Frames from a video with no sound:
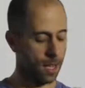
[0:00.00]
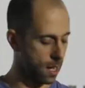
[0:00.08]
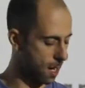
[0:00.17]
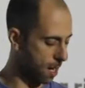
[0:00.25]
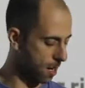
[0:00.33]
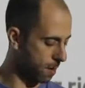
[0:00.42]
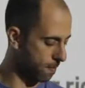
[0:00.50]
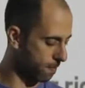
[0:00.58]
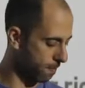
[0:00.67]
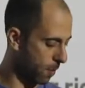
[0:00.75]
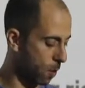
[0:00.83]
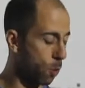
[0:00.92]

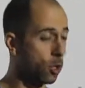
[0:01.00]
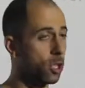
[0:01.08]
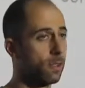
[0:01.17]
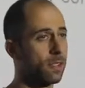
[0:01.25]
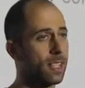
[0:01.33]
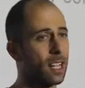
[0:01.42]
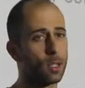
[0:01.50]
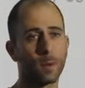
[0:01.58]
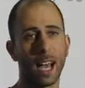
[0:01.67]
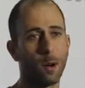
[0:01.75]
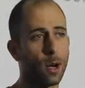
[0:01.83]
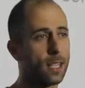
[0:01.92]
My watch even tells me
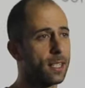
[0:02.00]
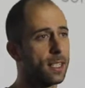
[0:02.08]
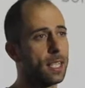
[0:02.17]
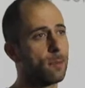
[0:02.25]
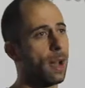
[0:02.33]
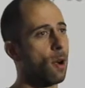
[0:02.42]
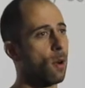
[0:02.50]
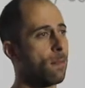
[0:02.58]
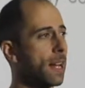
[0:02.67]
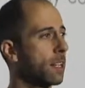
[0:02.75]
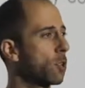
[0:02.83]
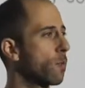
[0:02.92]
how I sleep, how I
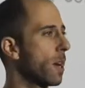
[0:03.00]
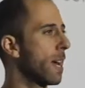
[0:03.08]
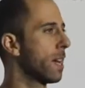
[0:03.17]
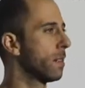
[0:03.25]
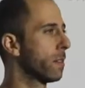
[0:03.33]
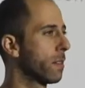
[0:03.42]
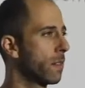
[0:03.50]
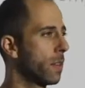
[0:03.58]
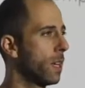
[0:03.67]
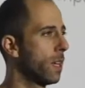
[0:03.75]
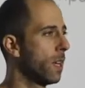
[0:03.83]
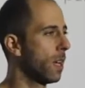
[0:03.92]
manage my health.
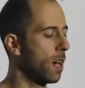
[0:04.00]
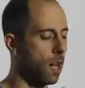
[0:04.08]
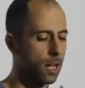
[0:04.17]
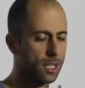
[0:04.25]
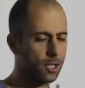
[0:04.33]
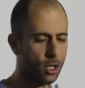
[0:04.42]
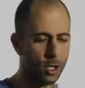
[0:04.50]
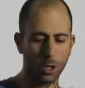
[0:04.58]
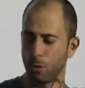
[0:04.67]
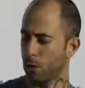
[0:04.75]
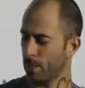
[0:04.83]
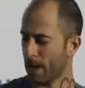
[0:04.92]
So there's a
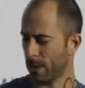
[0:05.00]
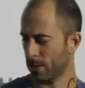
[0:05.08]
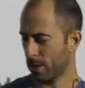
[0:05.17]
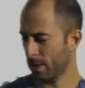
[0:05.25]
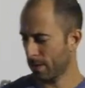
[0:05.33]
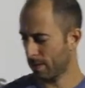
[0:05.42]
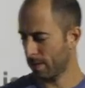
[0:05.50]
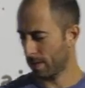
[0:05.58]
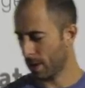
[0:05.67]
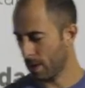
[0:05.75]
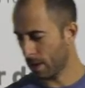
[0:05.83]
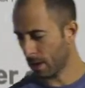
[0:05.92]
huge amount of
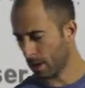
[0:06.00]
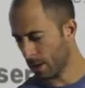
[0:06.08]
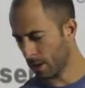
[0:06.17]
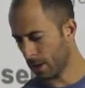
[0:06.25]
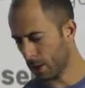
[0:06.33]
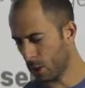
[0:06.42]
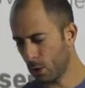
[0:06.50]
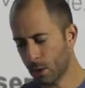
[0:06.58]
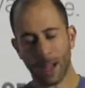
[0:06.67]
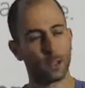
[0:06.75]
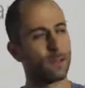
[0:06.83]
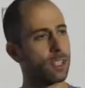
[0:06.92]

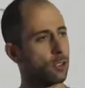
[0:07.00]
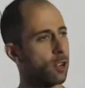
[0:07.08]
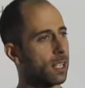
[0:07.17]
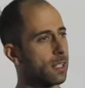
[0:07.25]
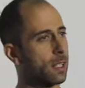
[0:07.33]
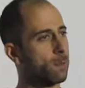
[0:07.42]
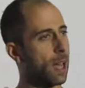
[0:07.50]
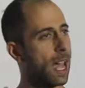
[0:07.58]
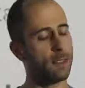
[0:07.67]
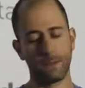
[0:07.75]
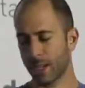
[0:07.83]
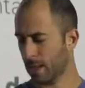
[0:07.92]
interesting
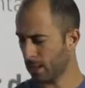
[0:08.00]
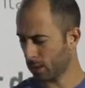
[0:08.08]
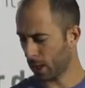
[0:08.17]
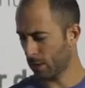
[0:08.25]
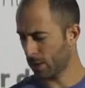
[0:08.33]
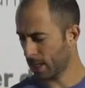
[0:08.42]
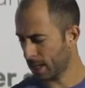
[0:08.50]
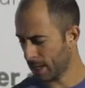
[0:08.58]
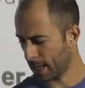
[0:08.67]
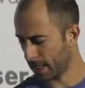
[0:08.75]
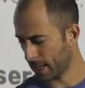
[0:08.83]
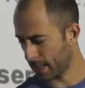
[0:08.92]
behavior that's coded in
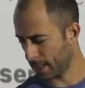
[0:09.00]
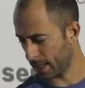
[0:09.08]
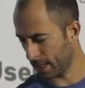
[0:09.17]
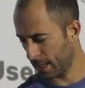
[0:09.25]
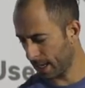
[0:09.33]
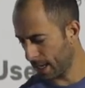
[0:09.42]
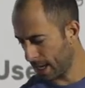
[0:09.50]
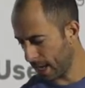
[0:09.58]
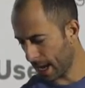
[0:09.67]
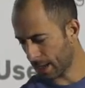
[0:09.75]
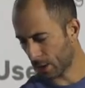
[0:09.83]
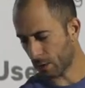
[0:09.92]
that data,
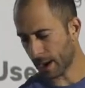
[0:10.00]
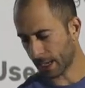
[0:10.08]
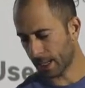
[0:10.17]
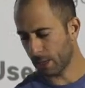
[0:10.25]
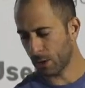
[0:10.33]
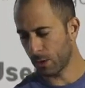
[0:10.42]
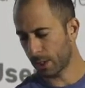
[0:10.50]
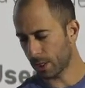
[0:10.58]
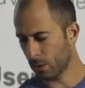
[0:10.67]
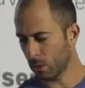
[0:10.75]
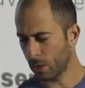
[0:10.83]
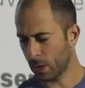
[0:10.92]
and correctly used, there's
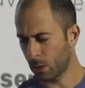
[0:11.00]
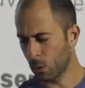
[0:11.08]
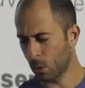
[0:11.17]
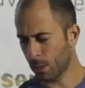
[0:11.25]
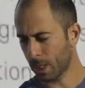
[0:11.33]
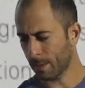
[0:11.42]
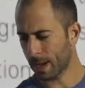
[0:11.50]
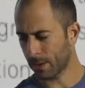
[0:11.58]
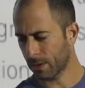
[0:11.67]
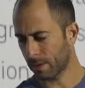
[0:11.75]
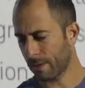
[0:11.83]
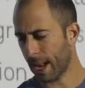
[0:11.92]
an enormous
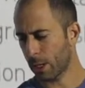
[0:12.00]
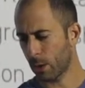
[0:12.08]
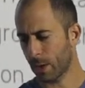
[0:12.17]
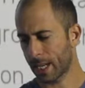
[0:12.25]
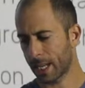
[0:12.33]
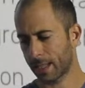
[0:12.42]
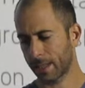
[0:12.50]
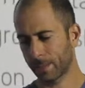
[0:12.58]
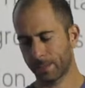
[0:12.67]
amount of value in it.